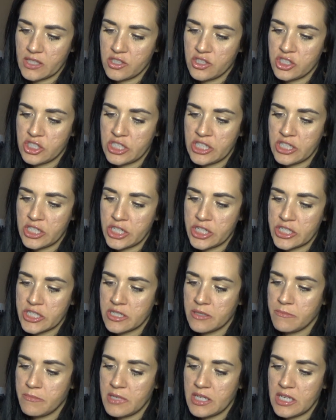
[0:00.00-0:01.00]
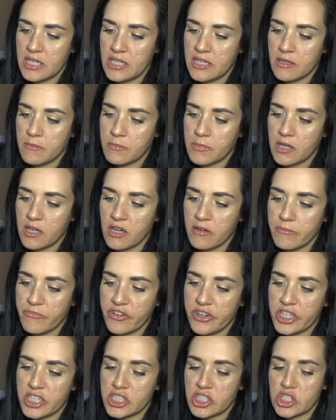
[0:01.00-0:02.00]
Sheer to medium
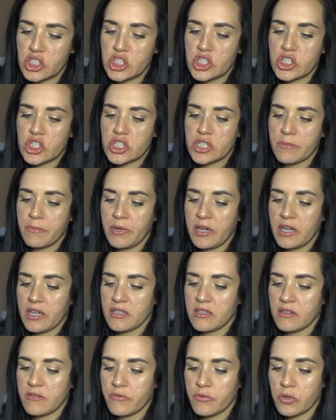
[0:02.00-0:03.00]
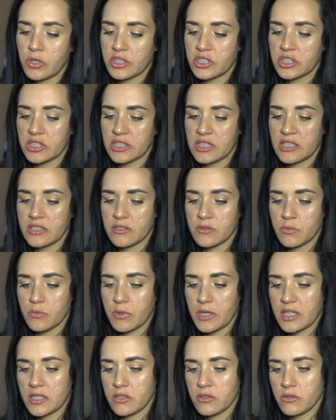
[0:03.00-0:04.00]
coverage, but unfortunately it's
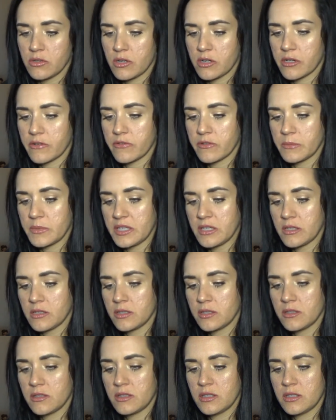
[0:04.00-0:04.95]
way too dark for me.